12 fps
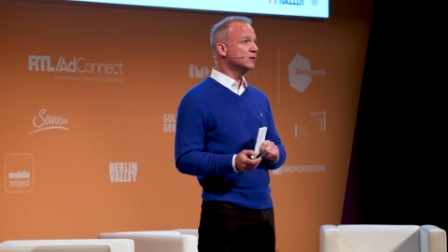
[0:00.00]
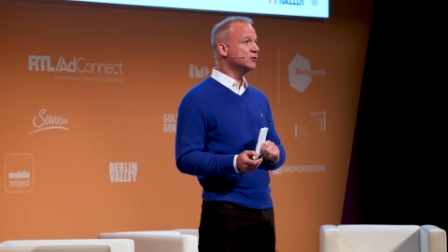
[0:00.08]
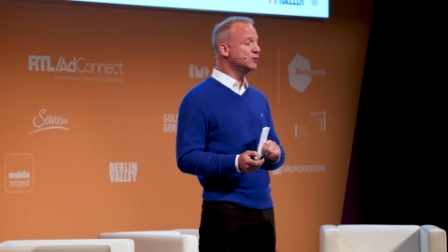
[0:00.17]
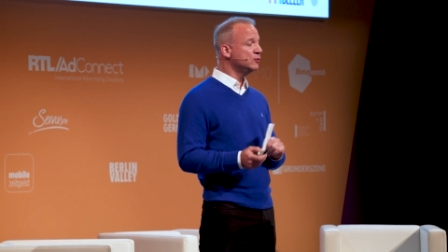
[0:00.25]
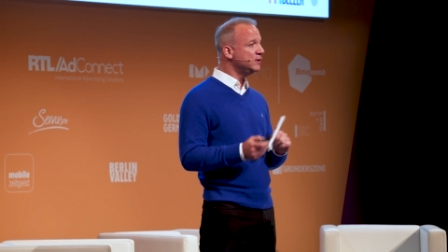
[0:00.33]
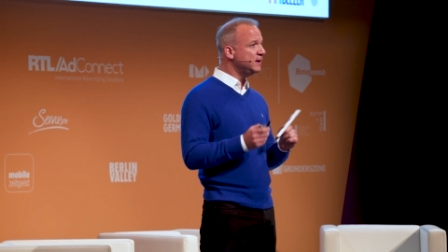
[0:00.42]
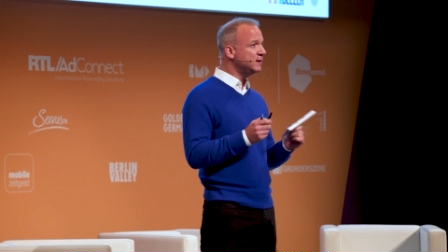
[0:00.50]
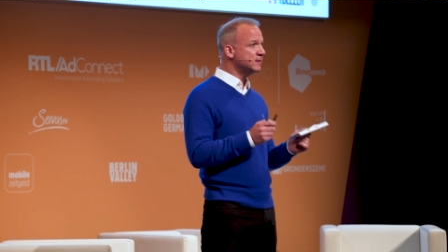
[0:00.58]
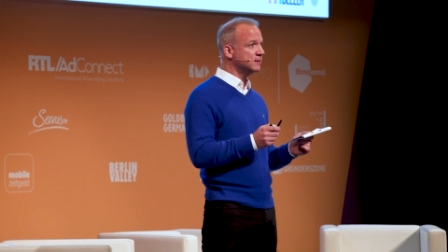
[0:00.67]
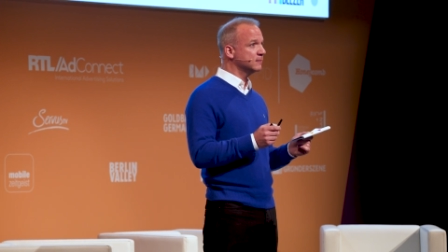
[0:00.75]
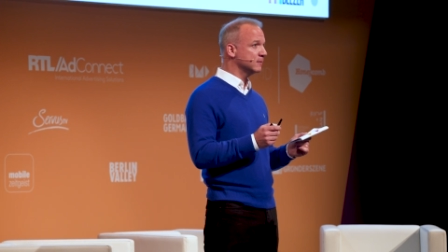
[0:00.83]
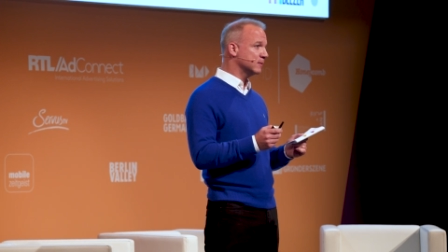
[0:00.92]
you need
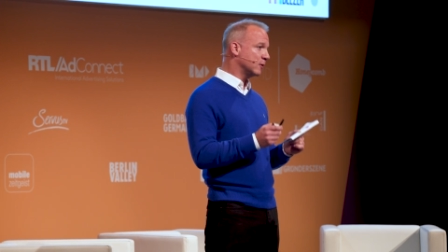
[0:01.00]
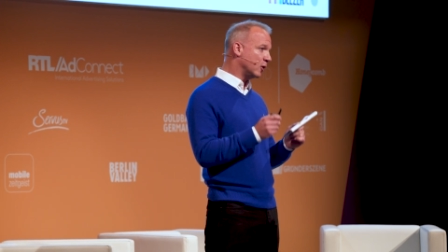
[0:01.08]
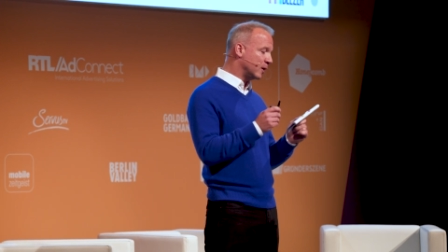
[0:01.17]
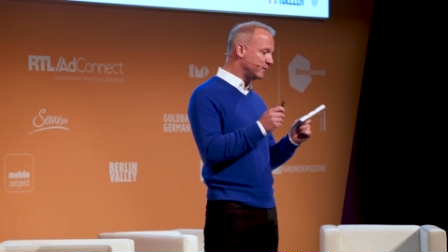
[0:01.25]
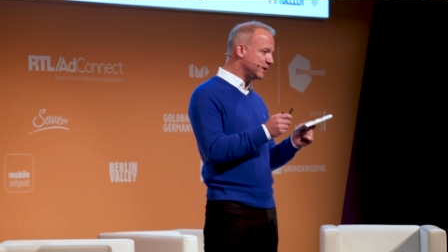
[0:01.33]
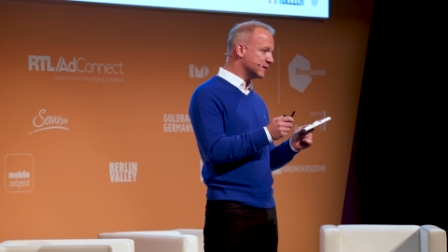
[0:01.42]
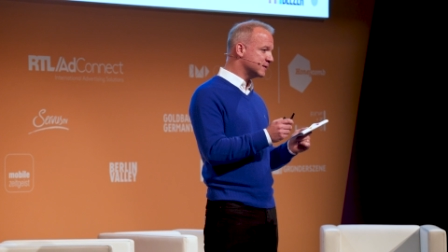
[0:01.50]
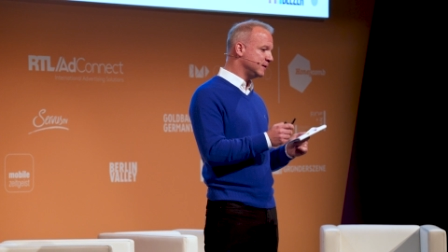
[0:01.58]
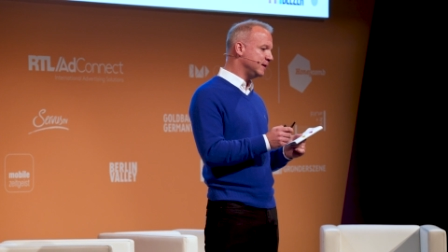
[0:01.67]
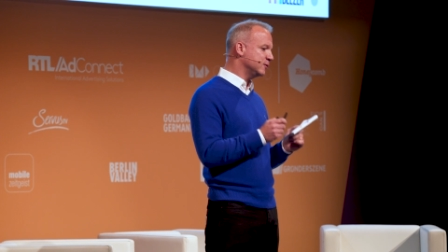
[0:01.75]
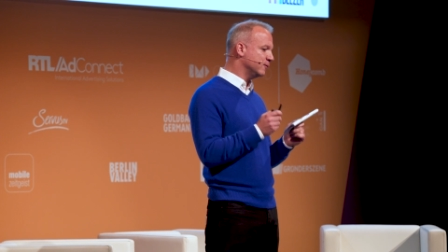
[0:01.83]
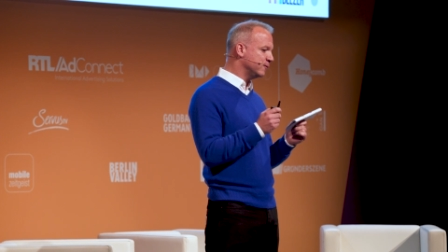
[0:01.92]

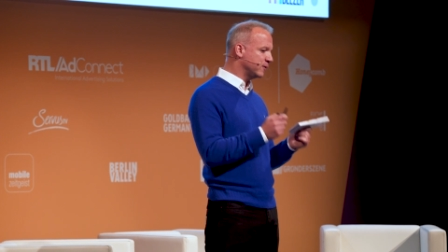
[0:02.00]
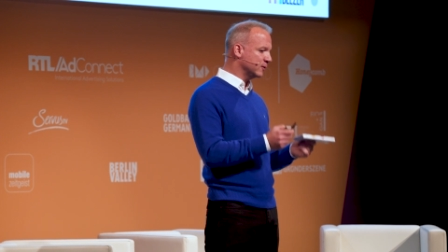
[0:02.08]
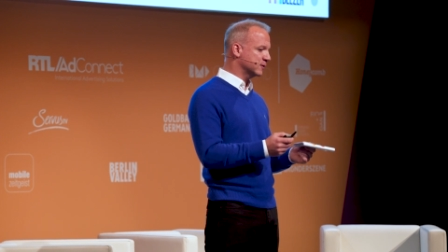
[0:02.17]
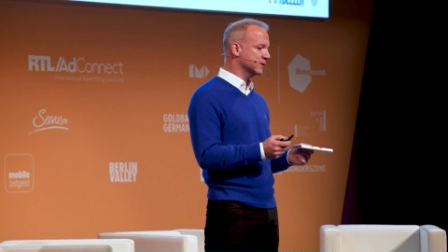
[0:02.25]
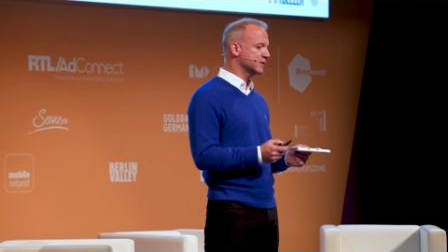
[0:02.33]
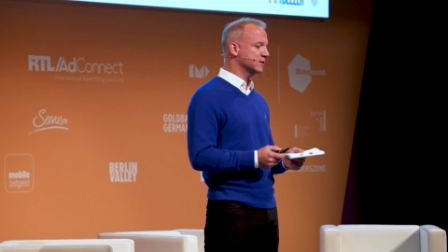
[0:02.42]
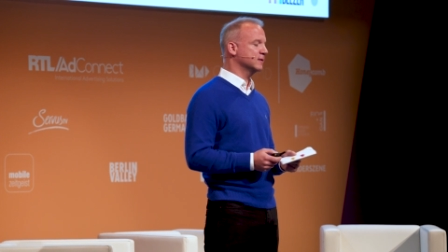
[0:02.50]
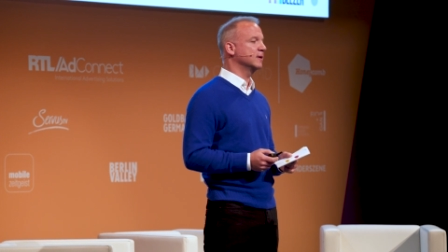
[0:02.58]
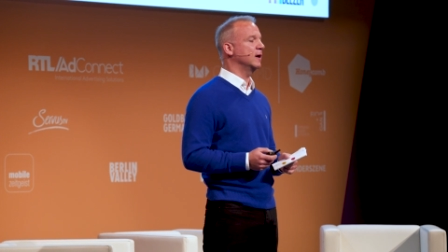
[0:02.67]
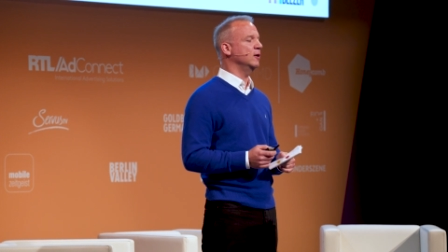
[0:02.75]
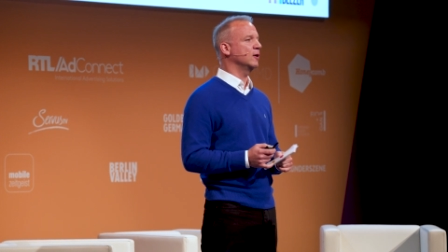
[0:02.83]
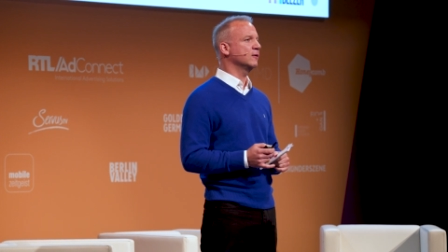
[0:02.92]
obviously to focus
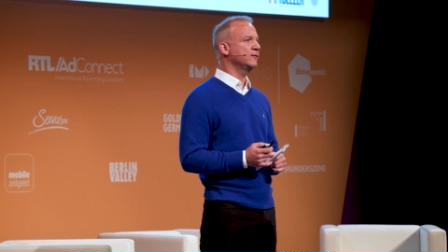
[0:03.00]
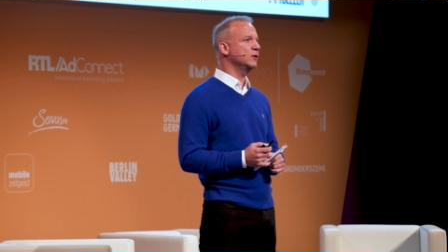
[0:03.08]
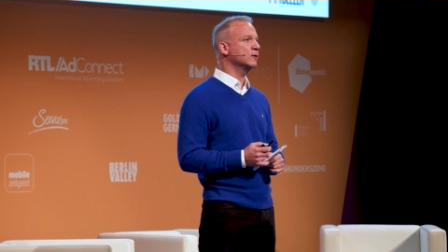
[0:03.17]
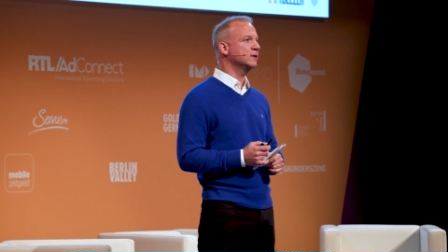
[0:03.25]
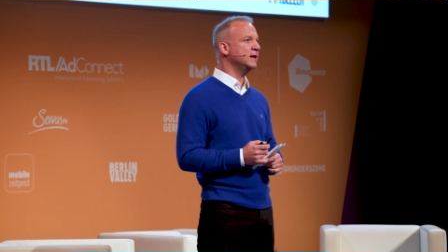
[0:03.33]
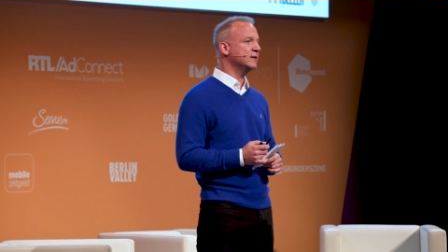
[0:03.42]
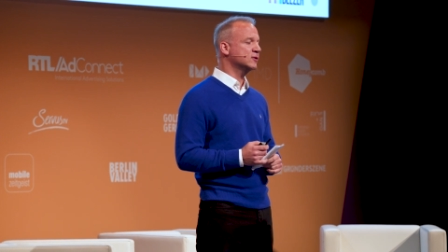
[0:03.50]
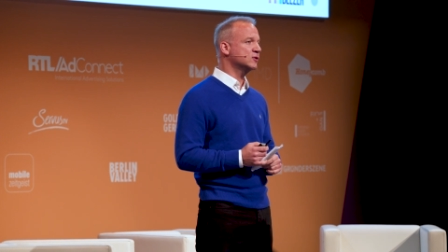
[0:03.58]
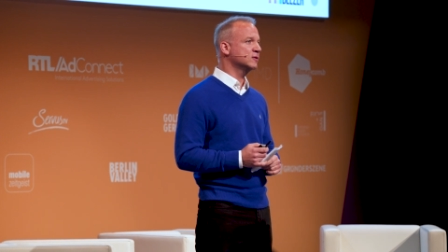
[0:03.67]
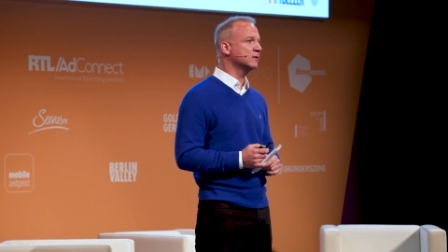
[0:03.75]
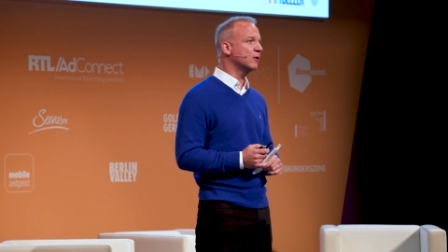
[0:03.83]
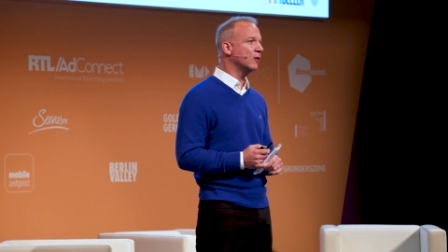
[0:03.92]
a lot of your
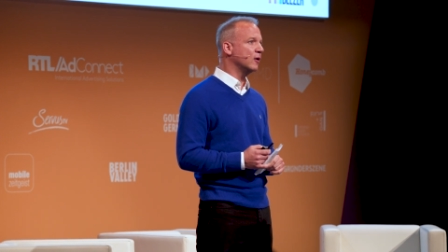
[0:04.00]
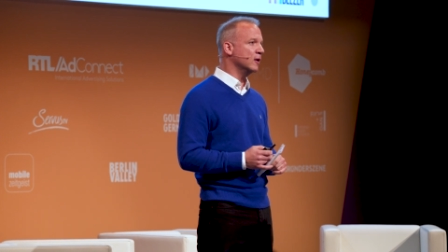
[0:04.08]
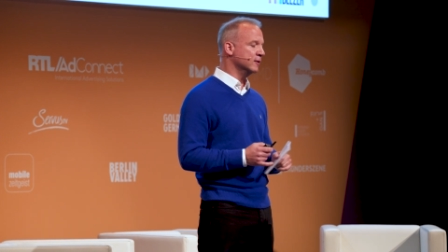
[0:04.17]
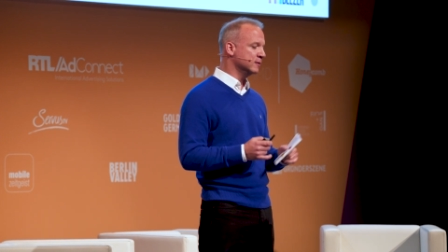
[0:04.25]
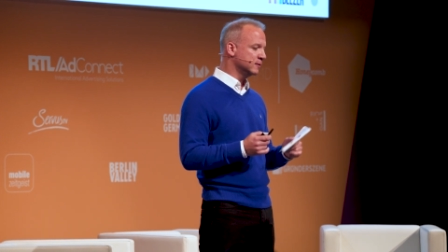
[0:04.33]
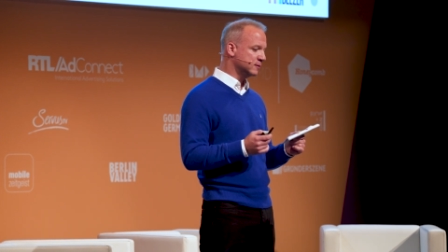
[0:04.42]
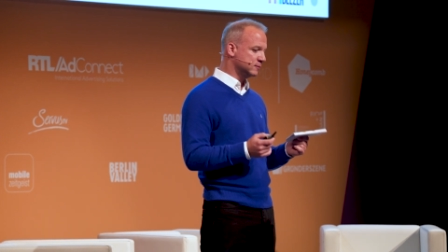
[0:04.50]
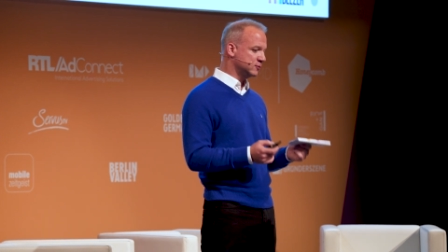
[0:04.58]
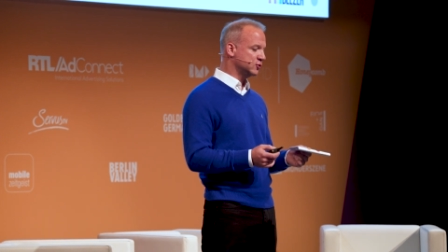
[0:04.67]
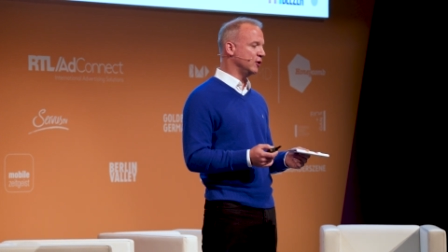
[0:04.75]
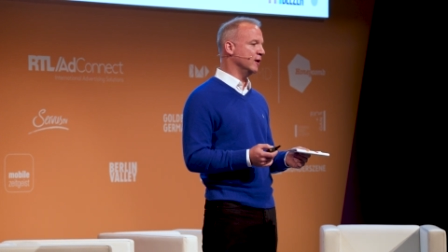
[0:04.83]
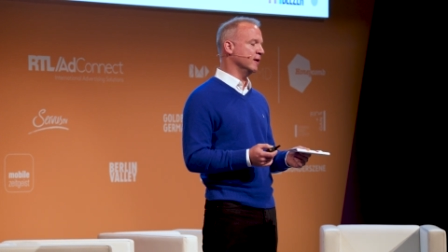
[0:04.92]
attention on
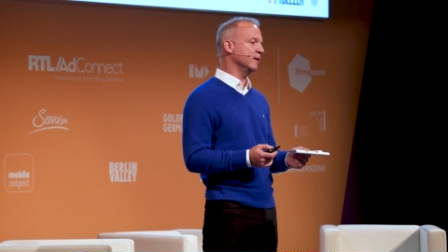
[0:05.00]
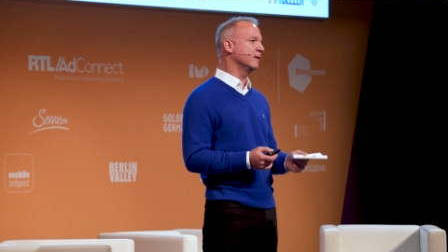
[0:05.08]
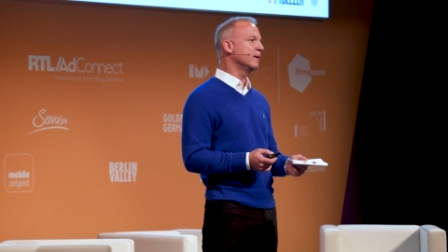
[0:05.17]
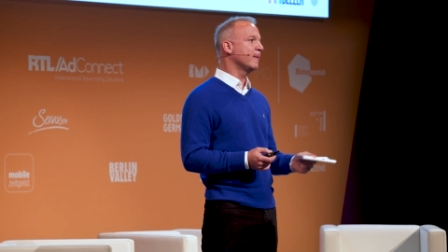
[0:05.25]
churn.